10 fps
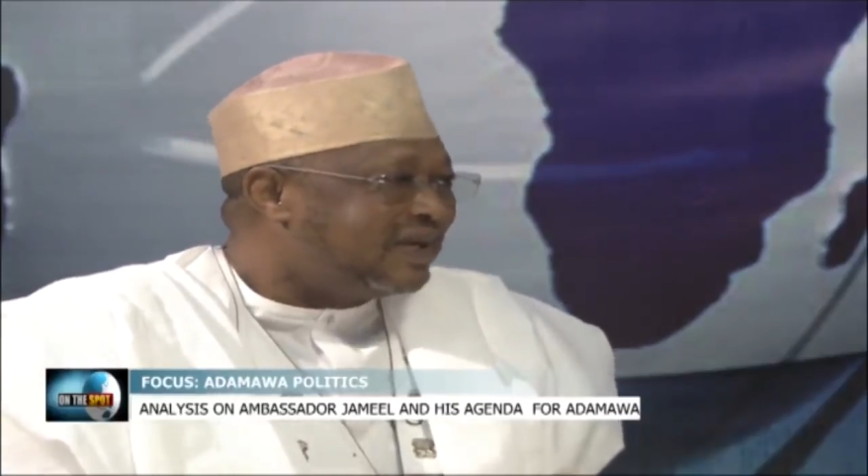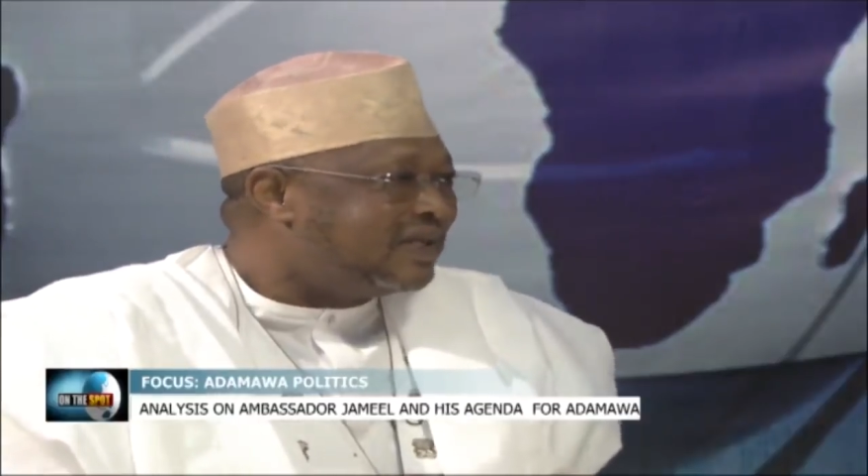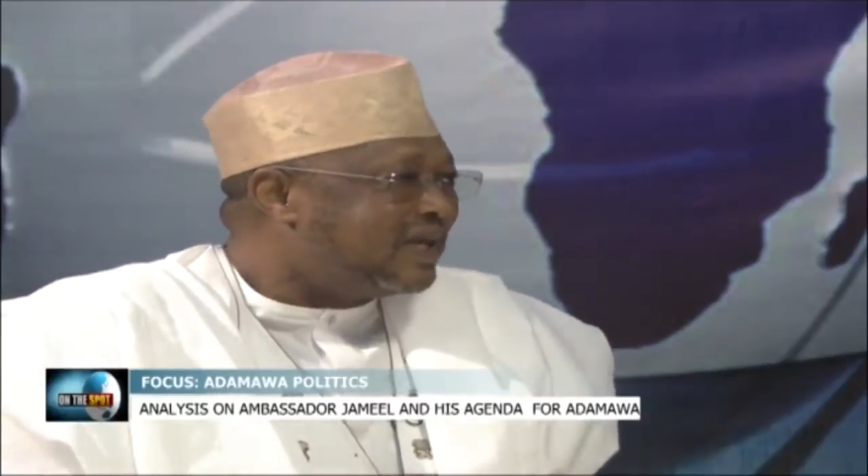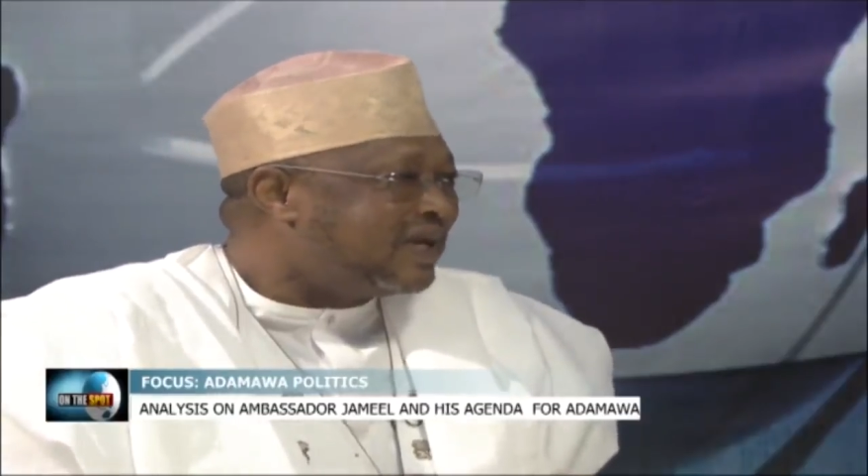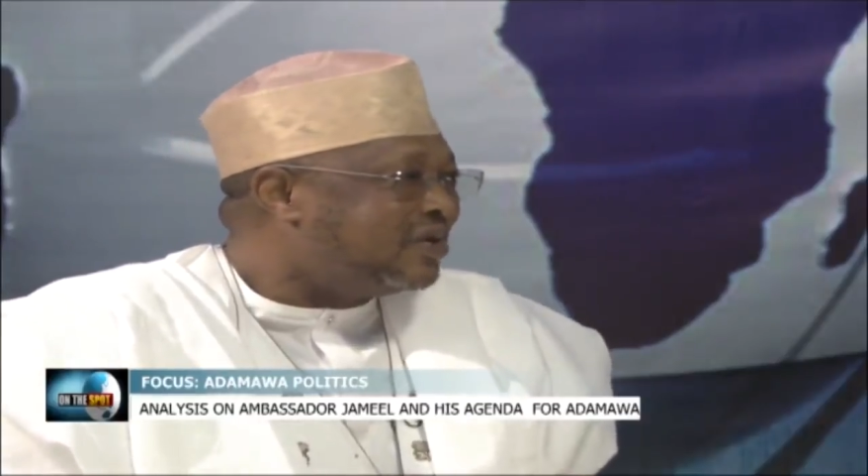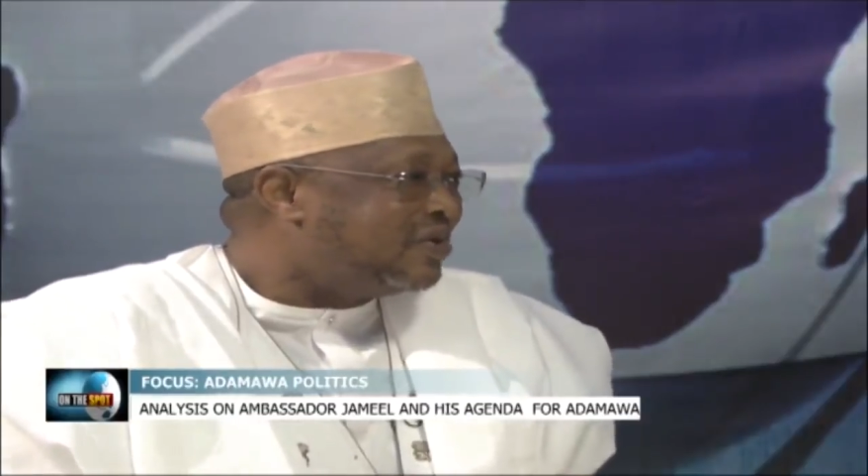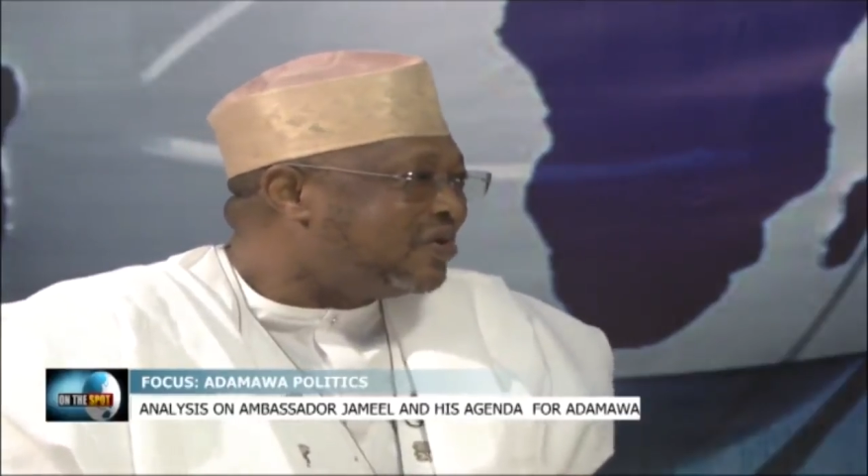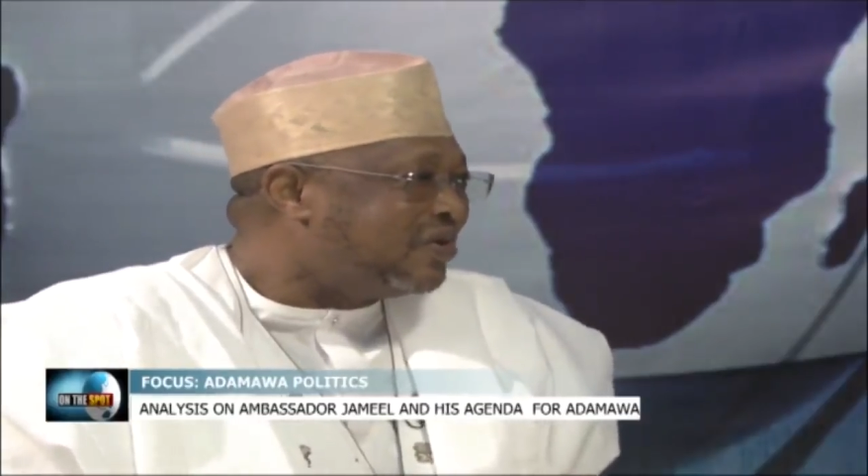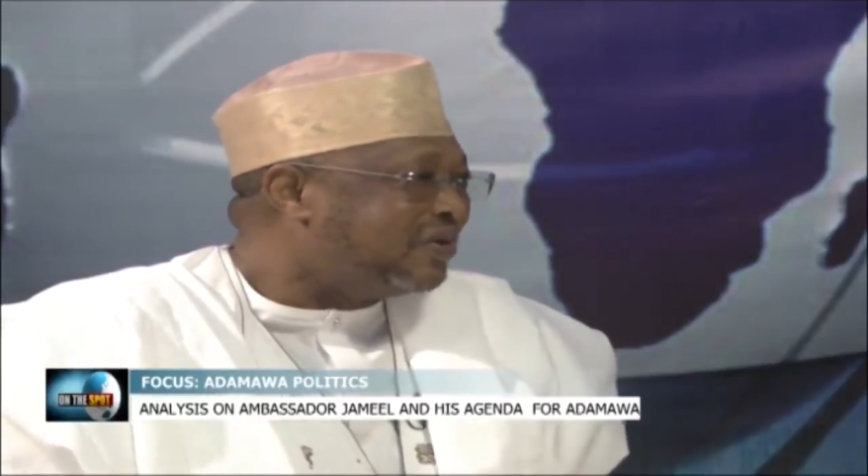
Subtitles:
and there you go.